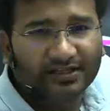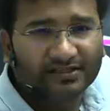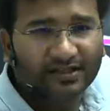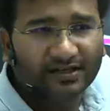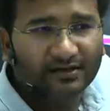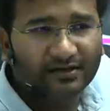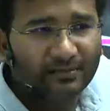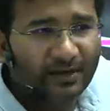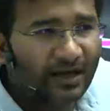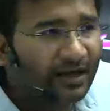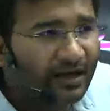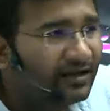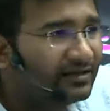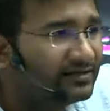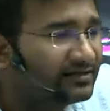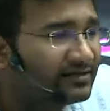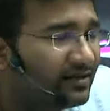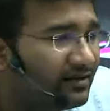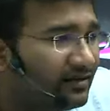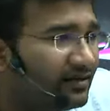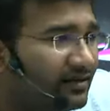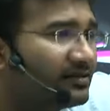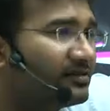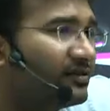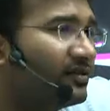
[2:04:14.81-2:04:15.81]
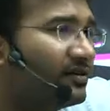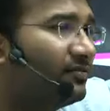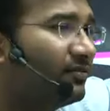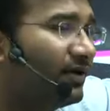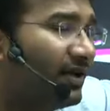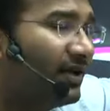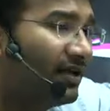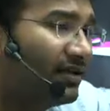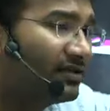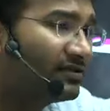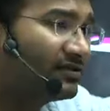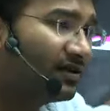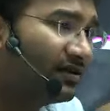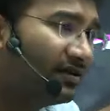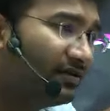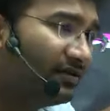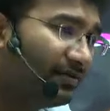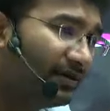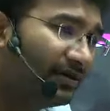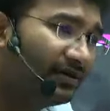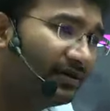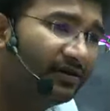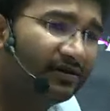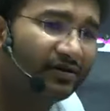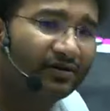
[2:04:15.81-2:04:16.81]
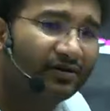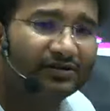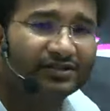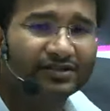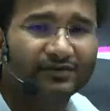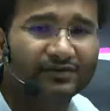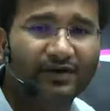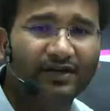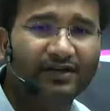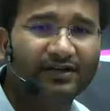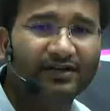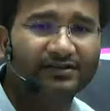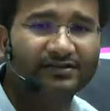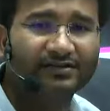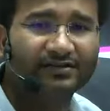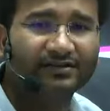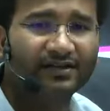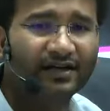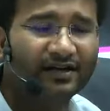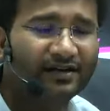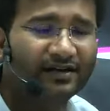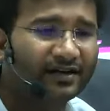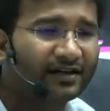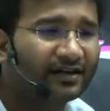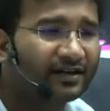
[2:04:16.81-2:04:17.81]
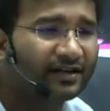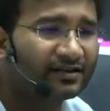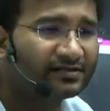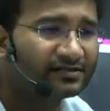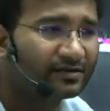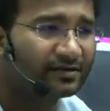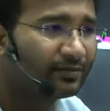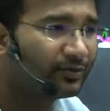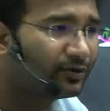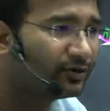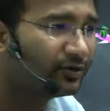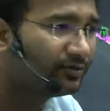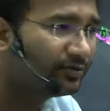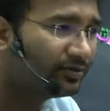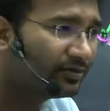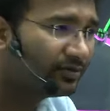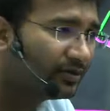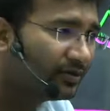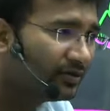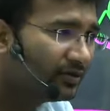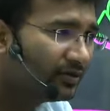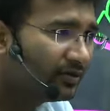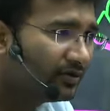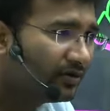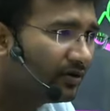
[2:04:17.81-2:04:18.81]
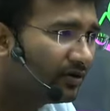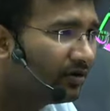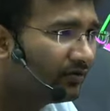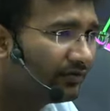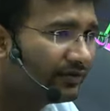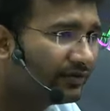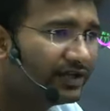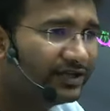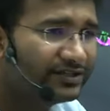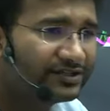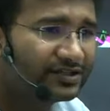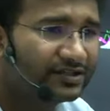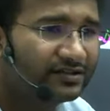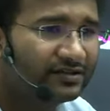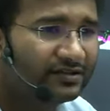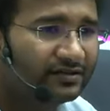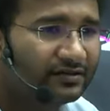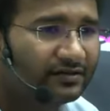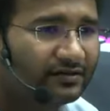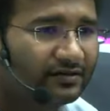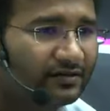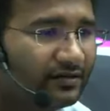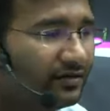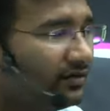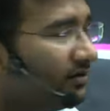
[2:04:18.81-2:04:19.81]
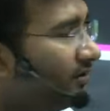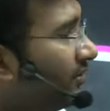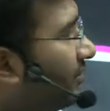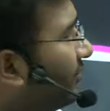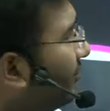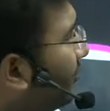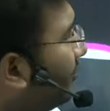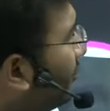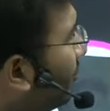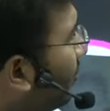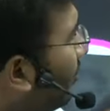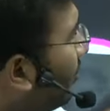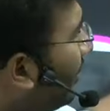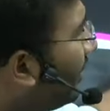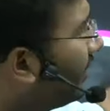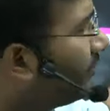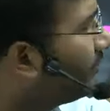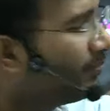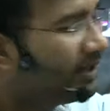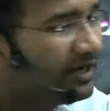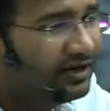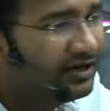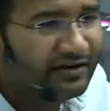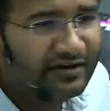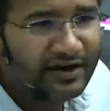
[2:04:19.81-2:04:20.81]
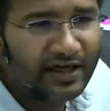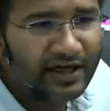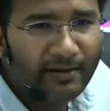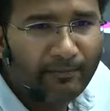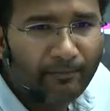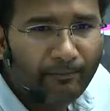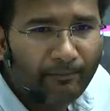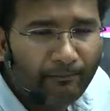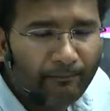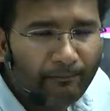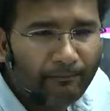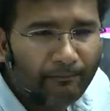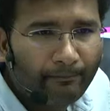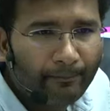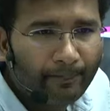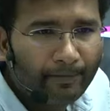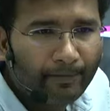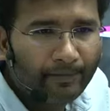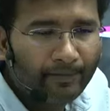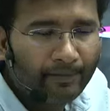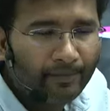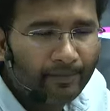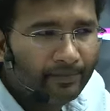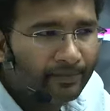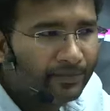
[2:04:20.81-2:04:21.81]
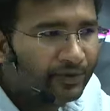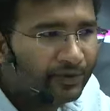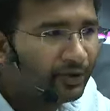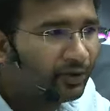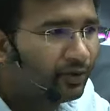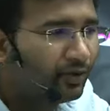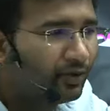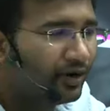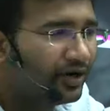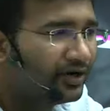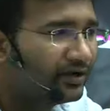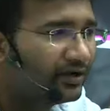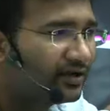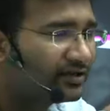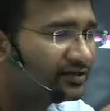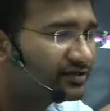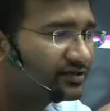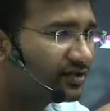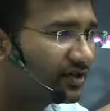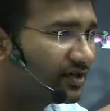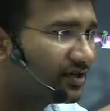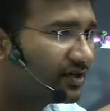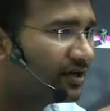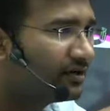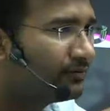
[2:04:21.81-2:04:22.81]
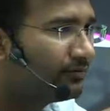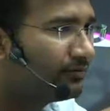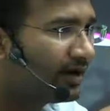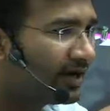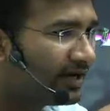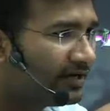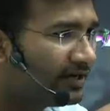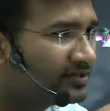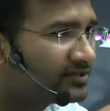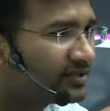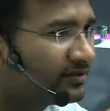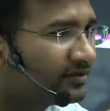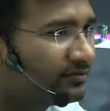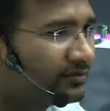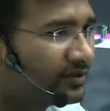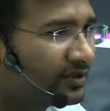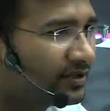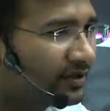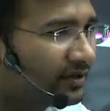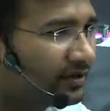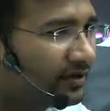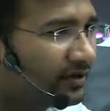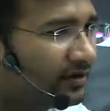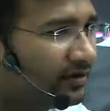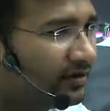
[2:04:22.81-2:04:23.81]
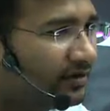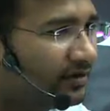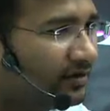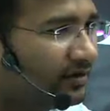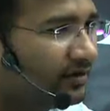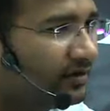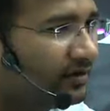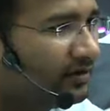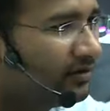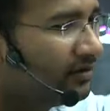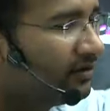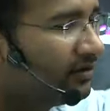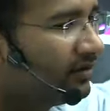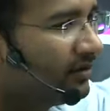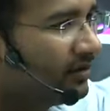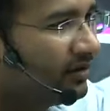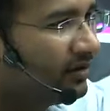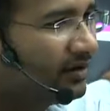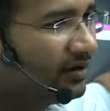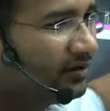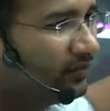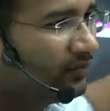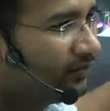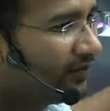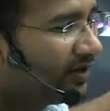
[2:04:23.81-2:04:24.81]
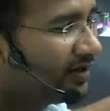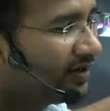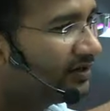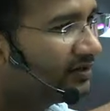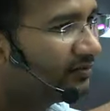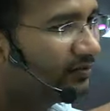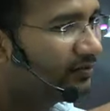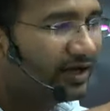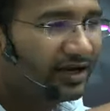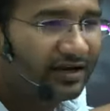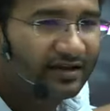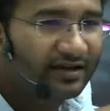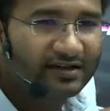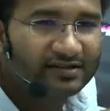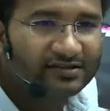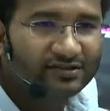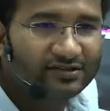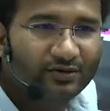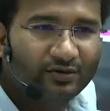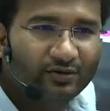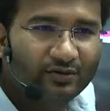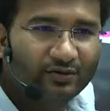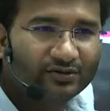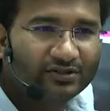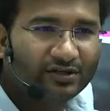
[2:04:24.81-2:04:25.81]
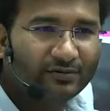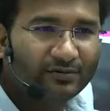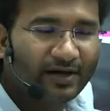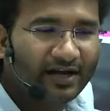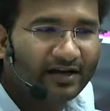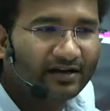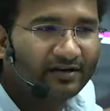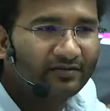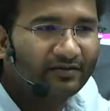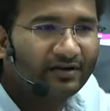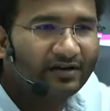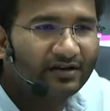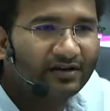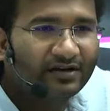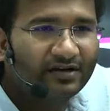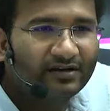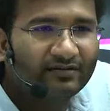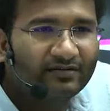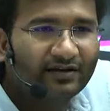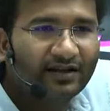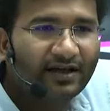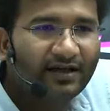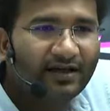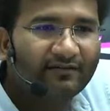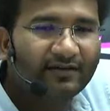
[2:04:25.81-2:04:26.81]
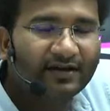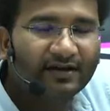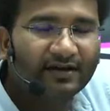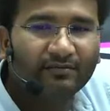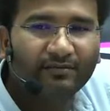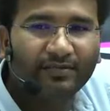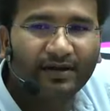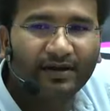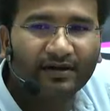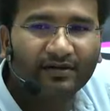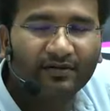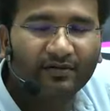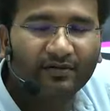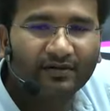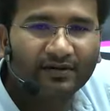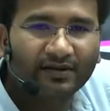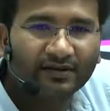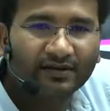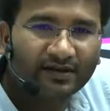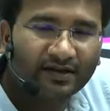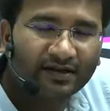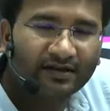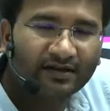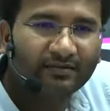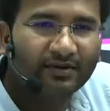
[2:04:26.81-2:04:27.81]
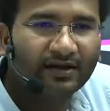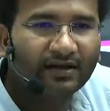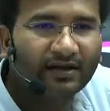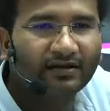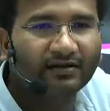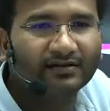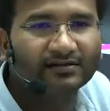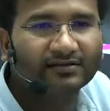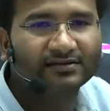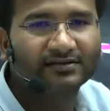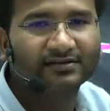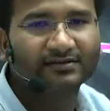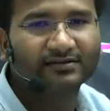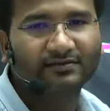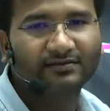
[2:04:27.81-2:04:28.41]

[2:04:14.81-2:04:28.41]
Himalayas and lesser Himalayas are dependent on Shivaliks. They are taking a support of each other. You go and build a dam. You go and construct and mine something. In one Himalayas you do some activity, it will have an impact on the other Himalayas.